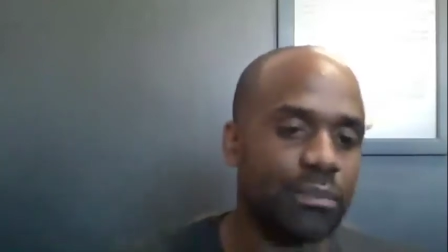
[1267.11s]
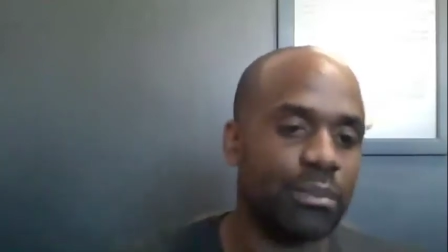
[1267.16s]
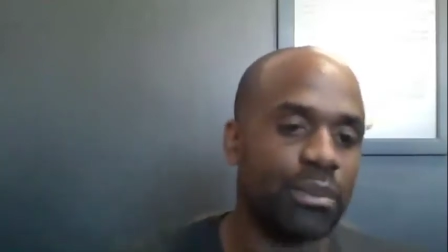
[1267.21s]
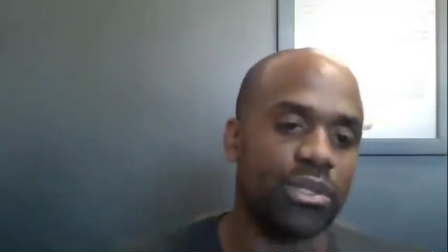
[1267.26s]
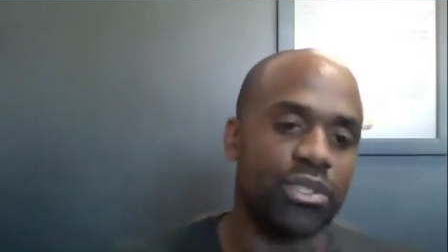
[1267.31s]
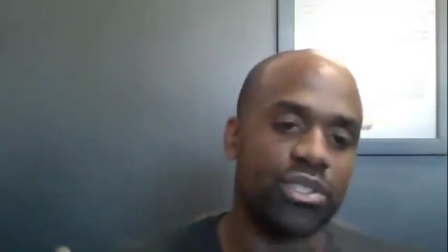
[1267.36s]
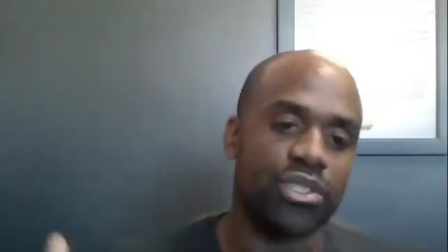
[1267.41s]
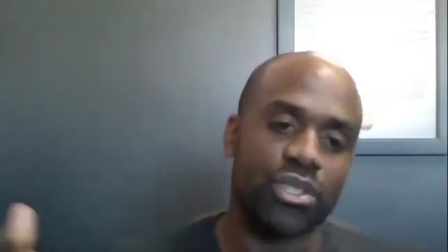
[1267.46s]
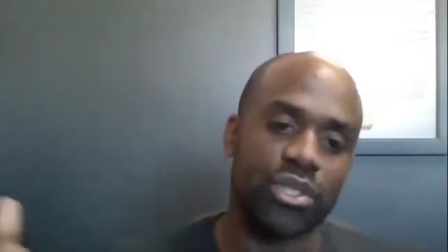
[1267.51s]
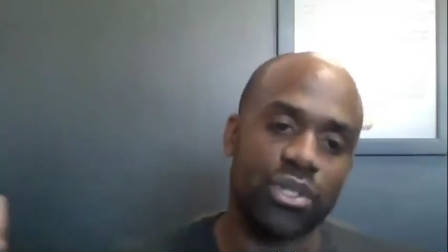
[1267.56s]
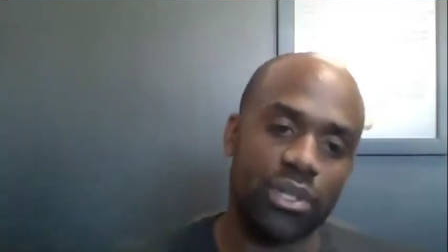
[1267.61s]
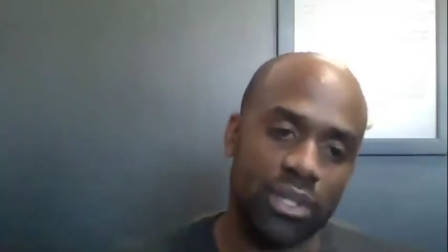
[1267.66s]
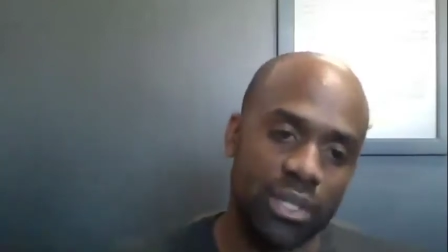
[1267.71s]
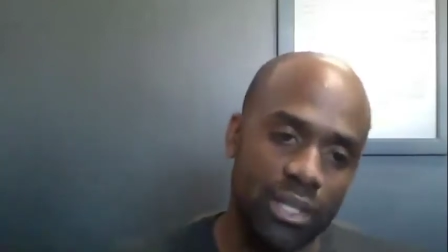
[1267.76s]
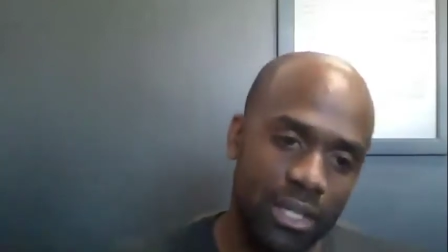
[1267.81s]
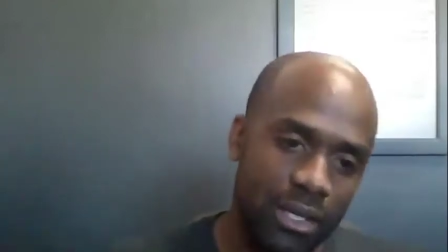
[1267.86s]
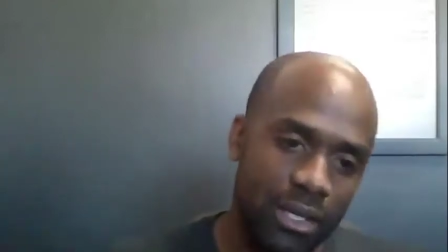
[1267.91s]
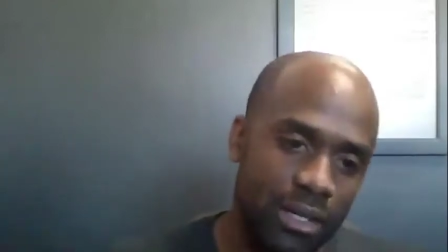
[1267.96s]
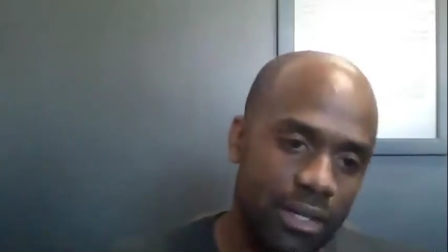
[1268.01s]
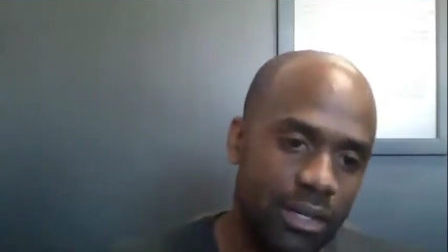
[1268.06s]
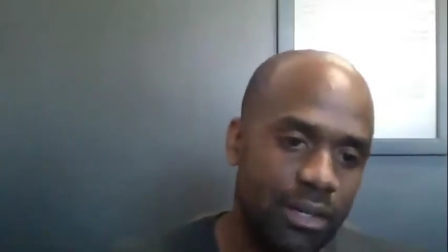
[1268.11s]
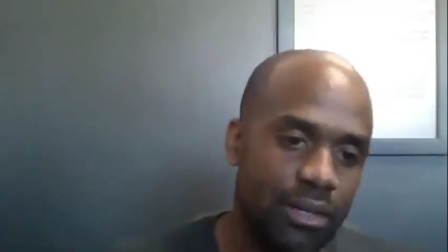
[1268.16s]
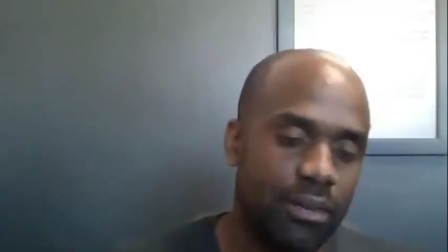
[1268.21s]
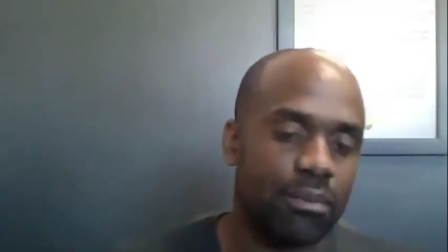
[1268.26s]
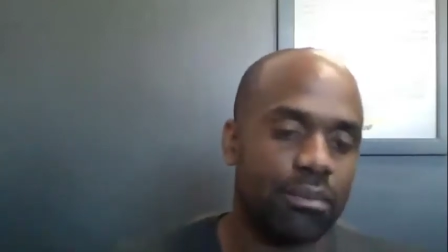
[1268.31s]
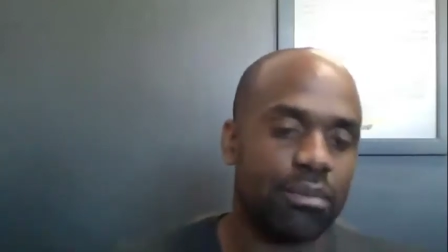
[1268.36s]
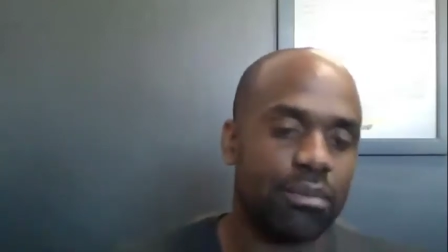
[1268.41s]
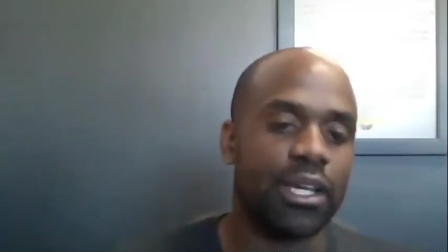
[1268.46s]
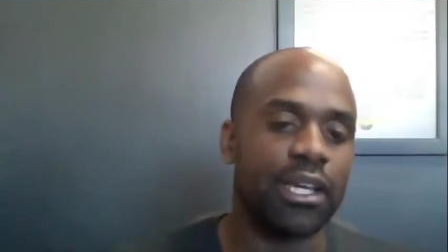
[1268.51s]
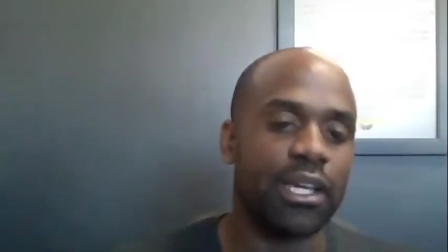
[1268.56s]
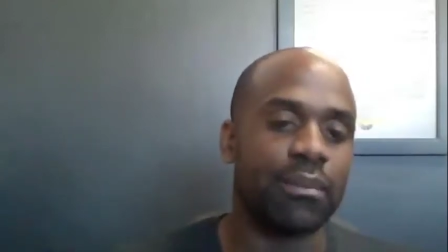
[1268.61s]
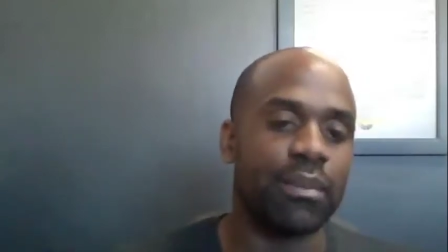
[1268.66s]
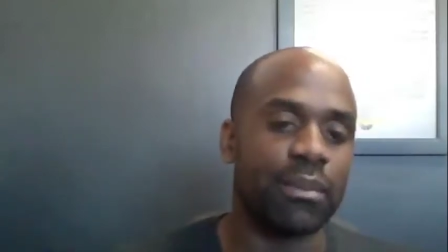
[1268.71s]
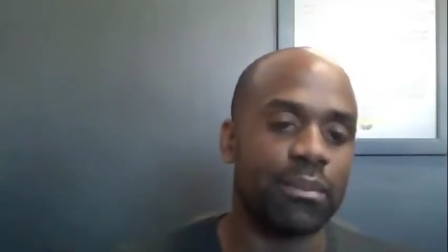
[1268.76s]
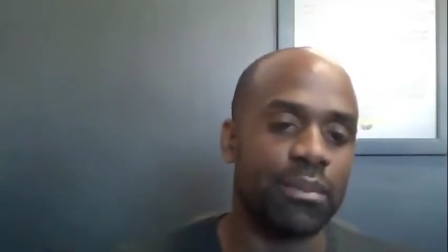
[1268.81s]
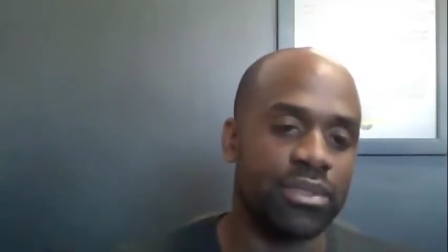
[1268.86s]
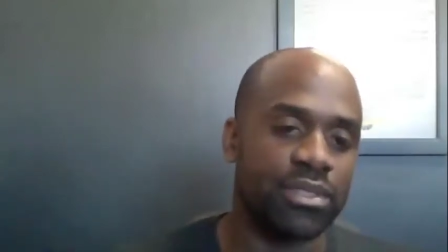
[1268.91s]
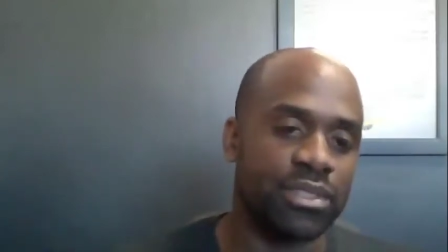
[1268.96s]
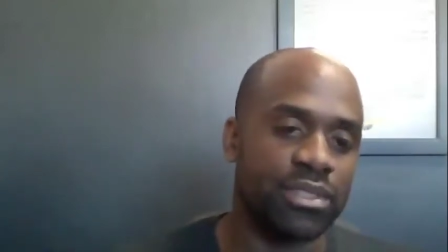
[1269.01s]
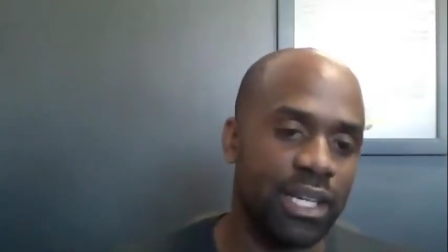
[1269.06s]
but surely bring
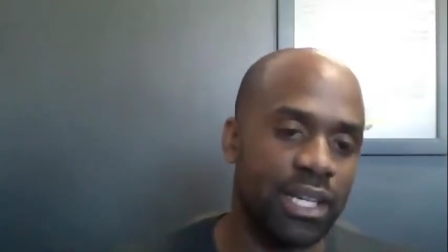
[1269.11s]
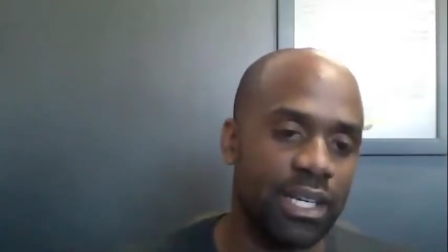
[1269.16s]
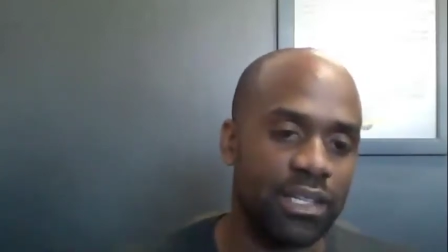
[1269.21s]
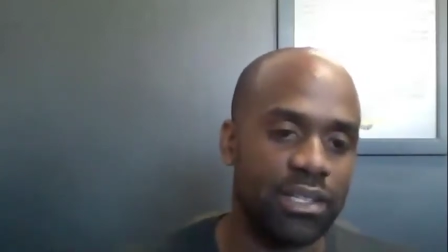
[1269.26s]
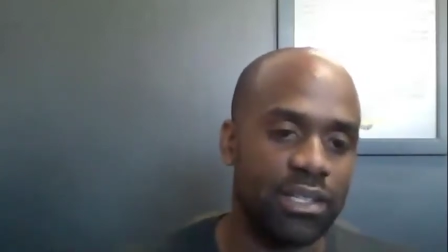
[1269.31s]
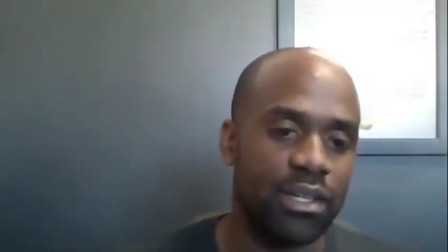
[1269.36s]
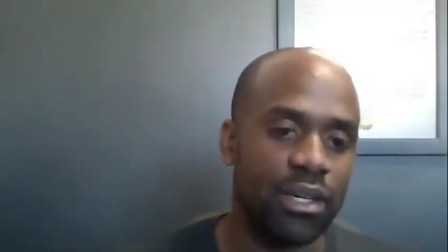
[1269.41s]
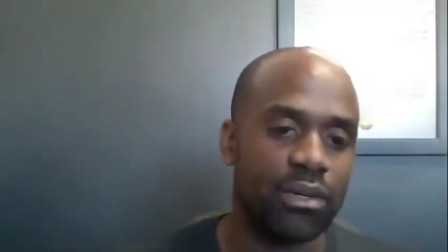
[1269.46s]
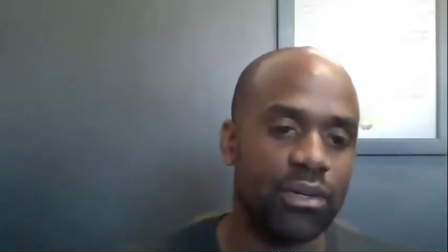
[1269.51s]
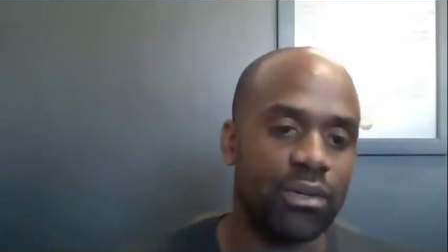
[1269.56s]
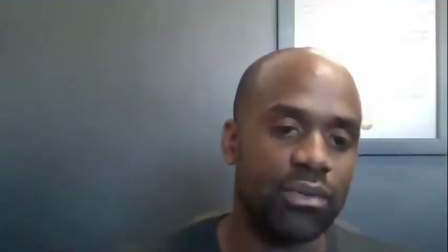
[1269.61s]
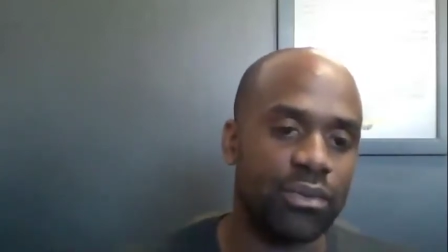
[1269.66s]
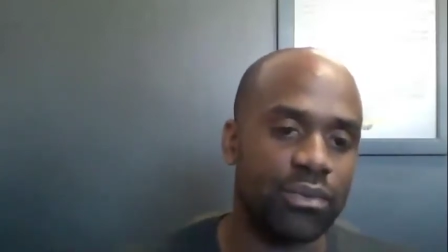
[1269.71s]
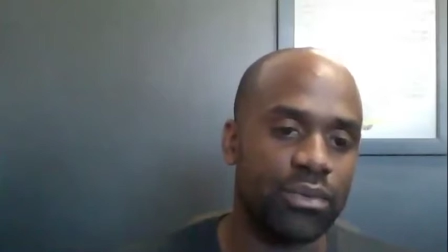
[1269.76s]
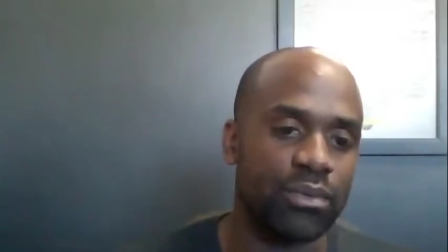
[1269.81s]
members in. You know,